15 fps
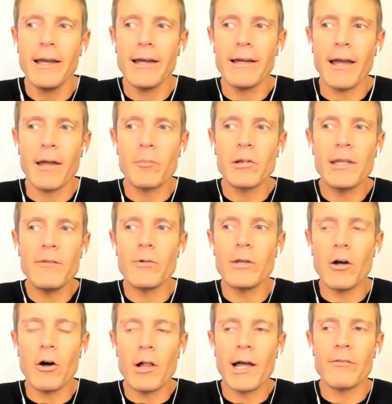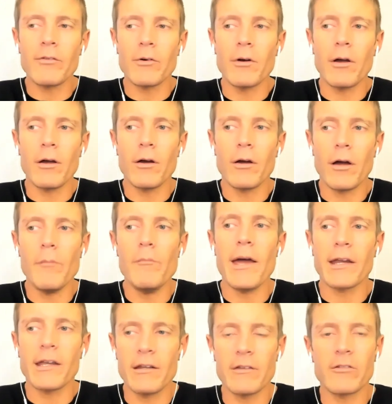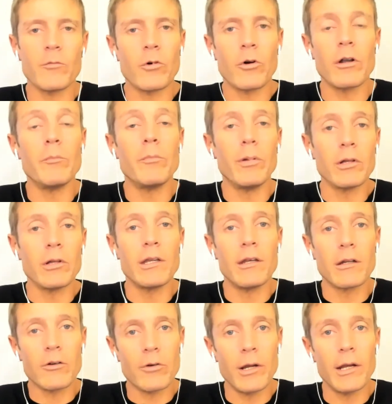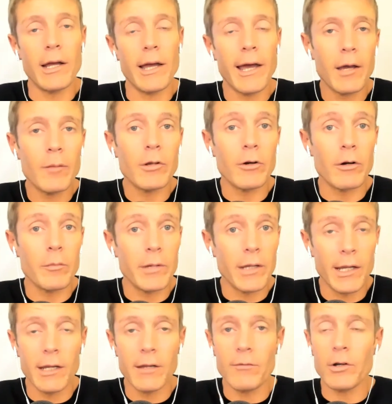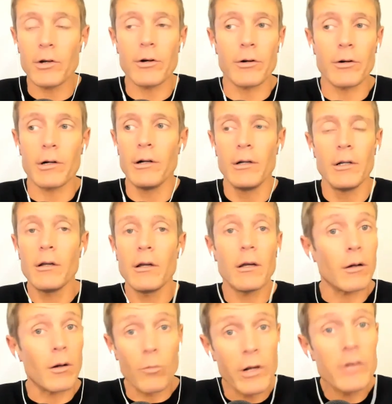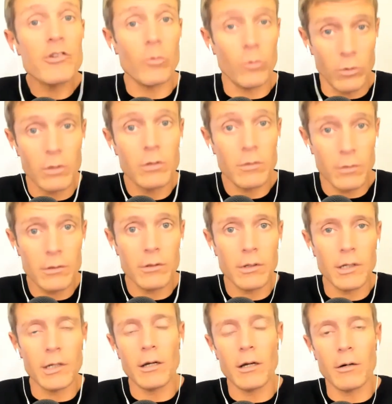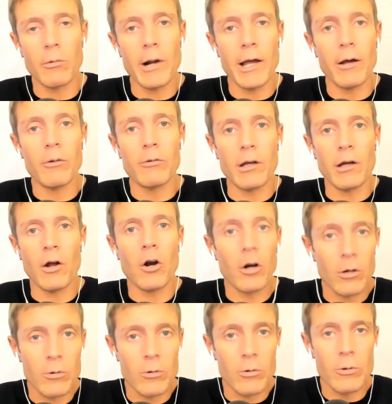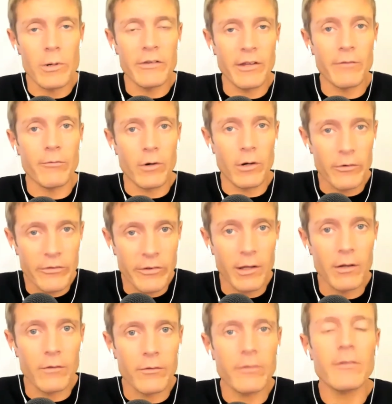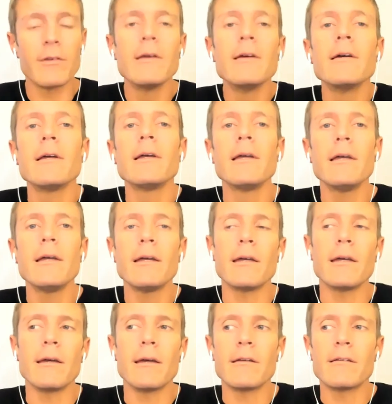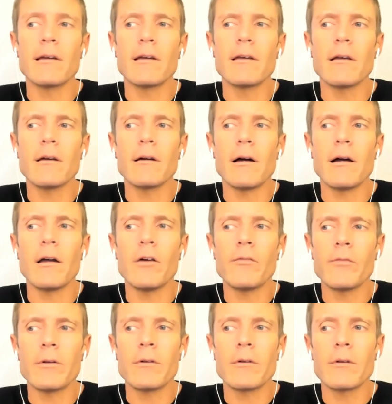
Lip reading: I believe we all have a mechanism or an ability to create a habit or a behavior or a ritual around a hard reset for ourselves. And I often